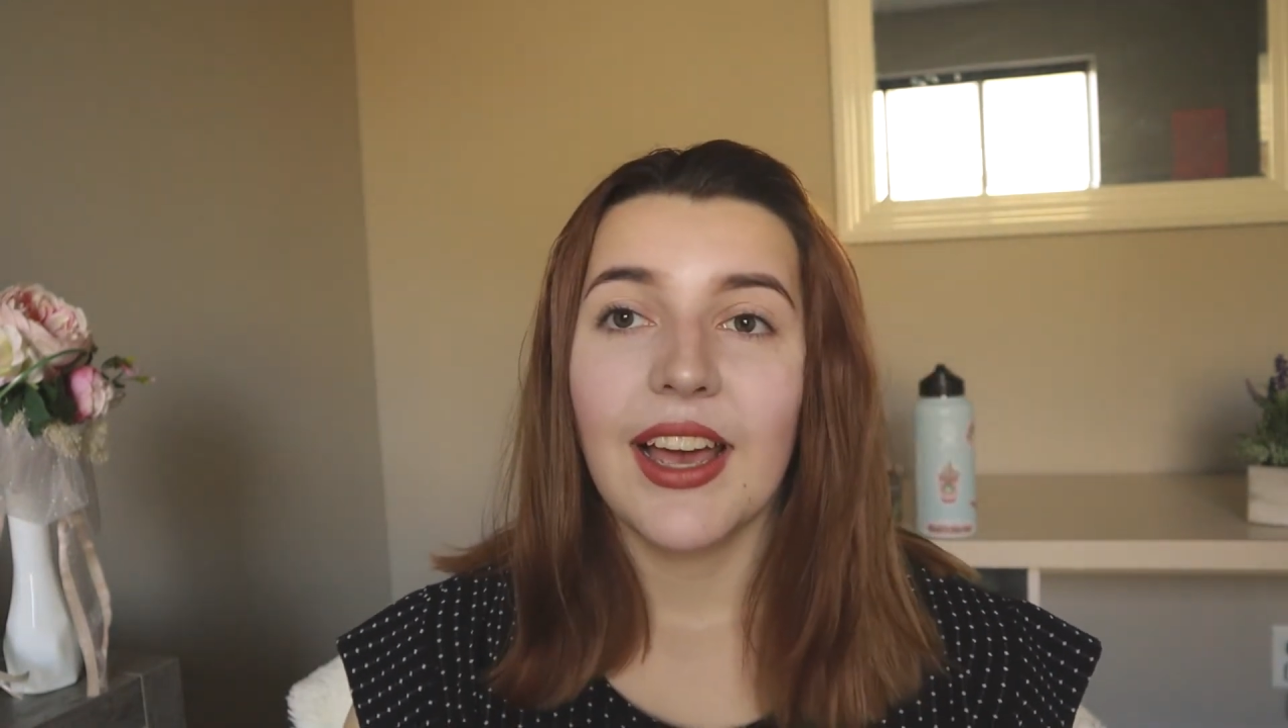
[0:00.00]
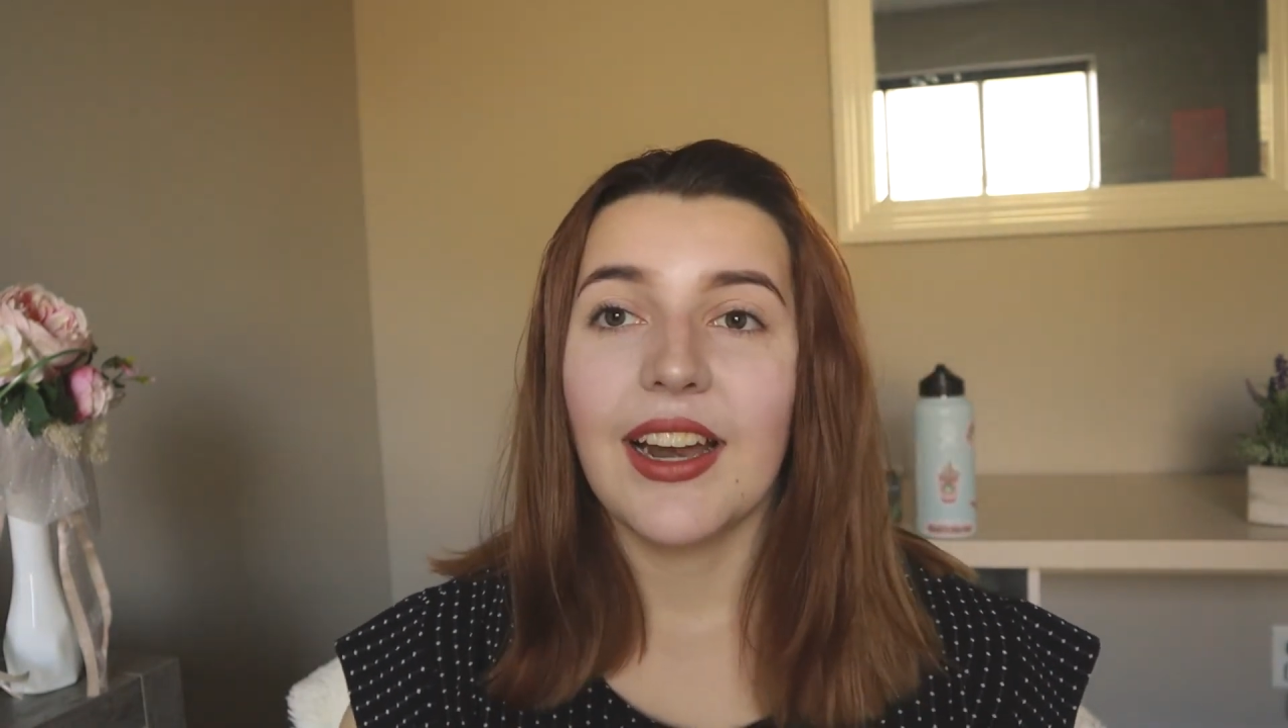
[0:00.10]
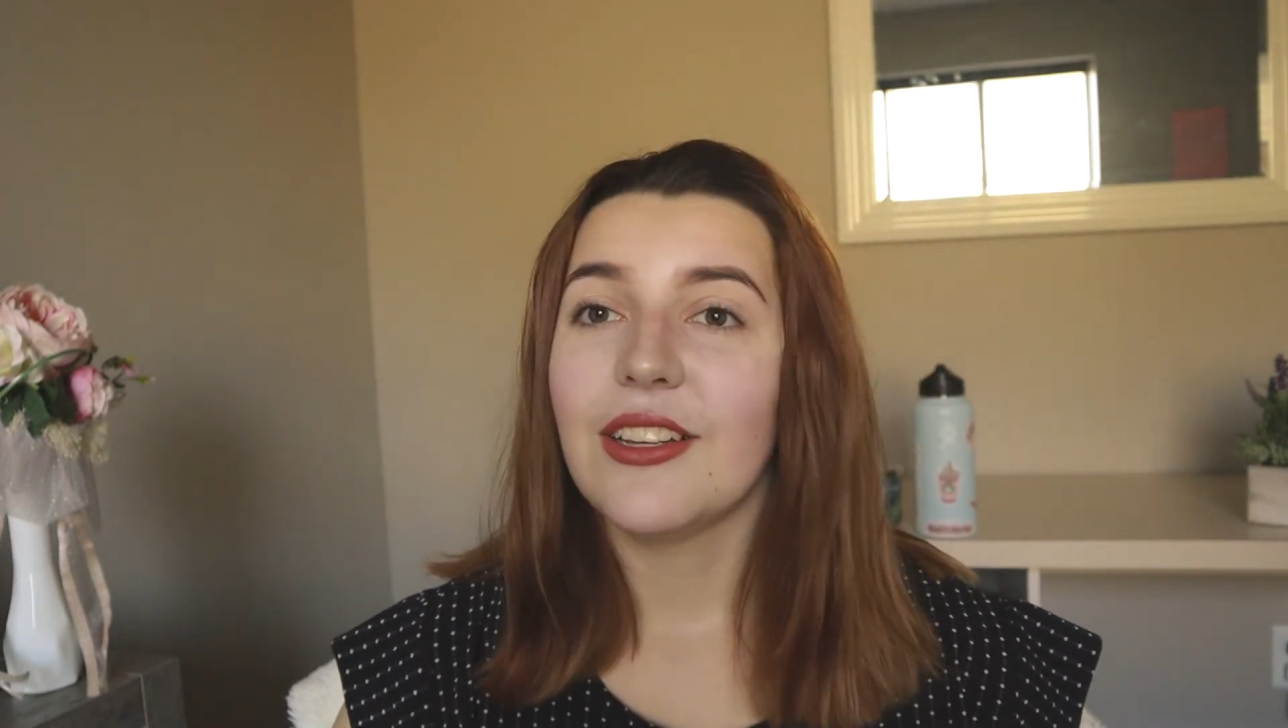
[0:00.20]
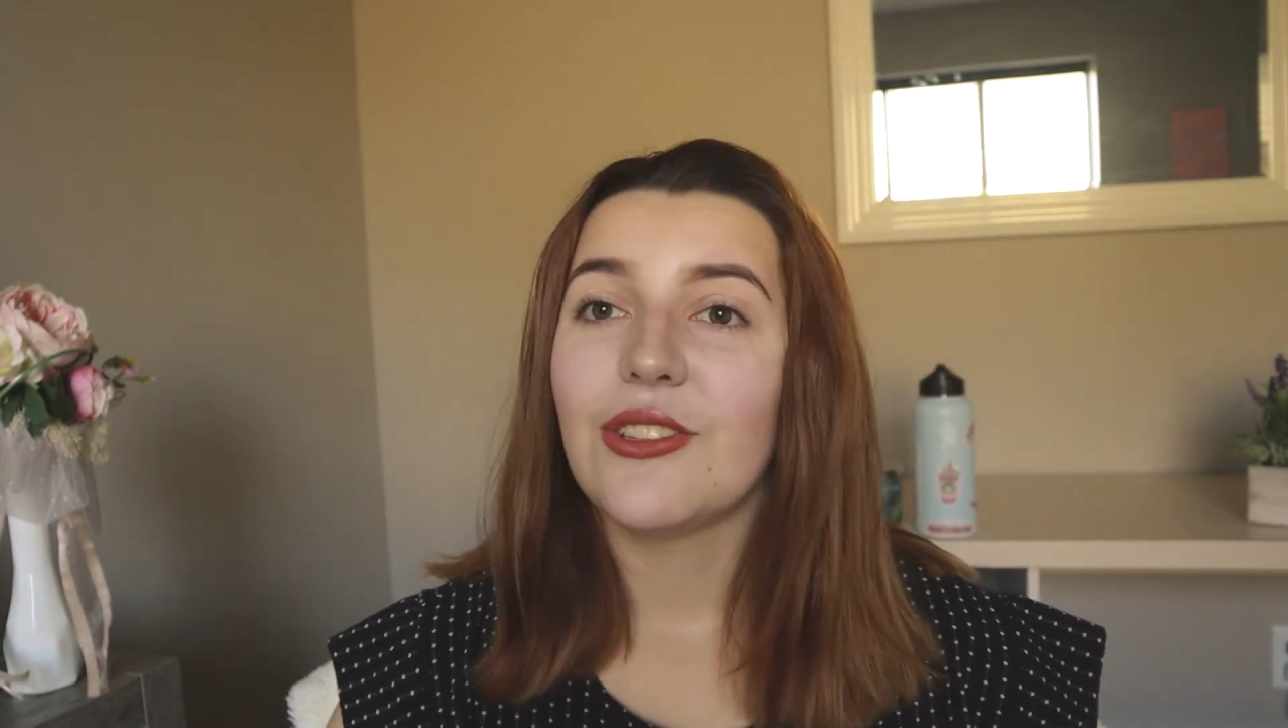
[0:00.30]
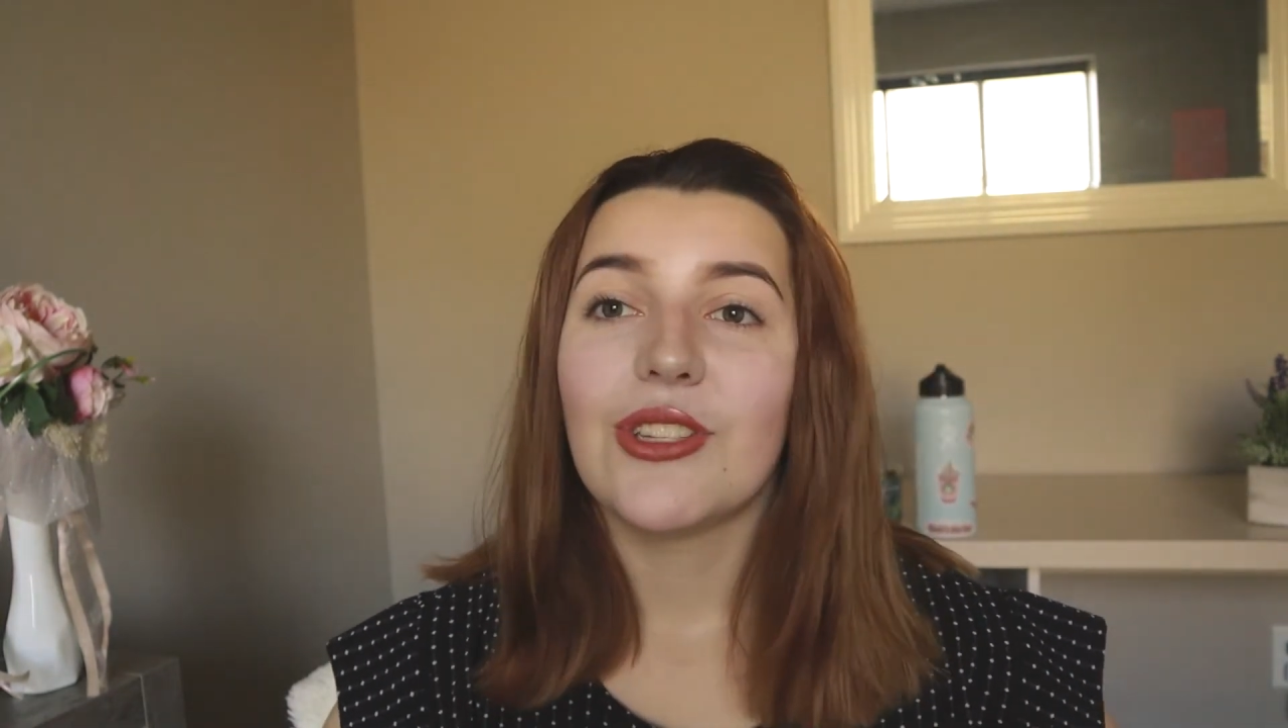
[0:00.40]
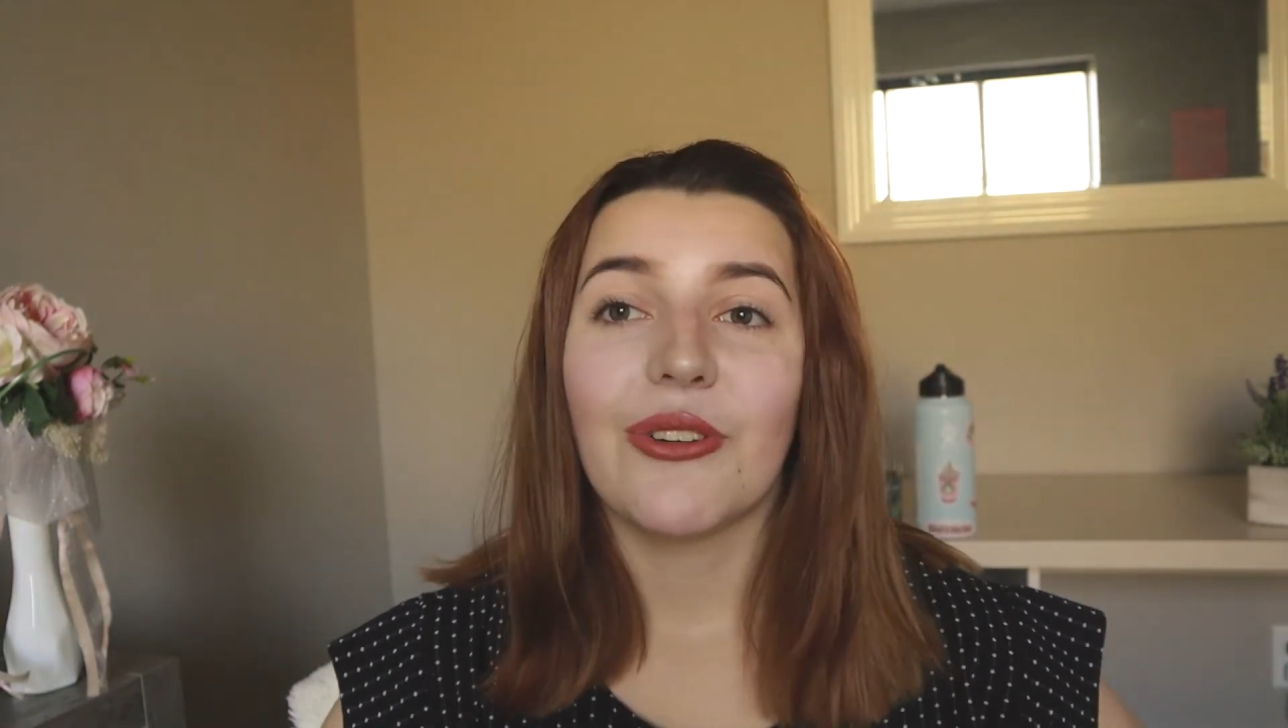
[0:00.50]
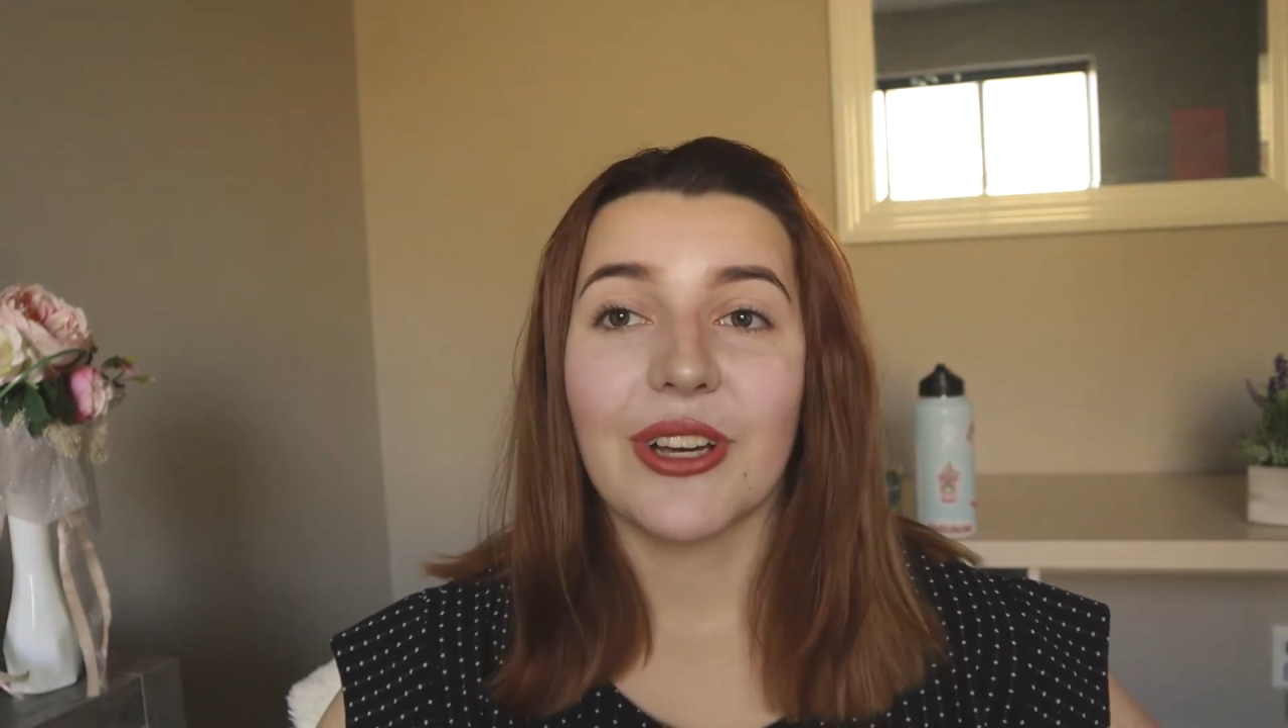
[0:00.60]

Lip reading: And it's so